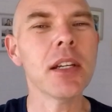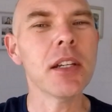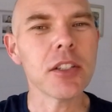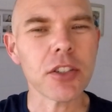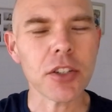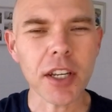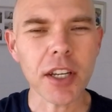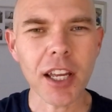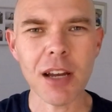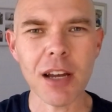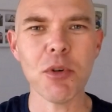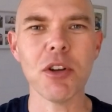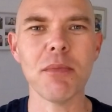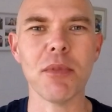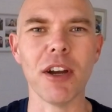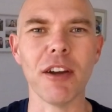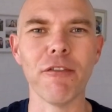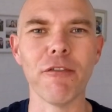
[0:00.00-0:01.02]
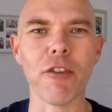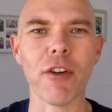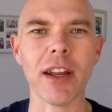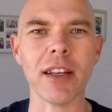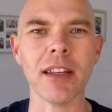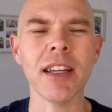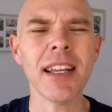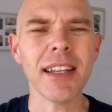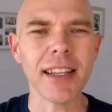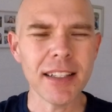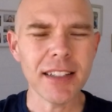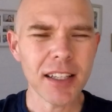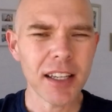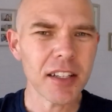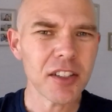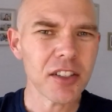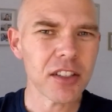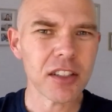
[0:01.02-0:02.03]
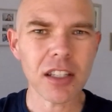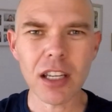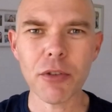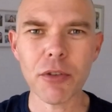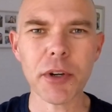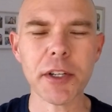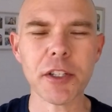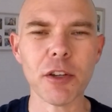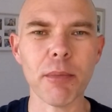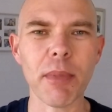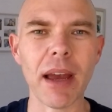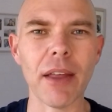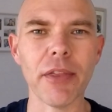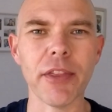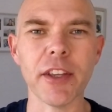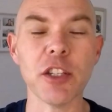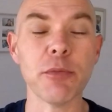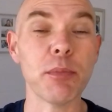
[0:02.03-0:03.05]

So come on, my friend, let's get serious about this.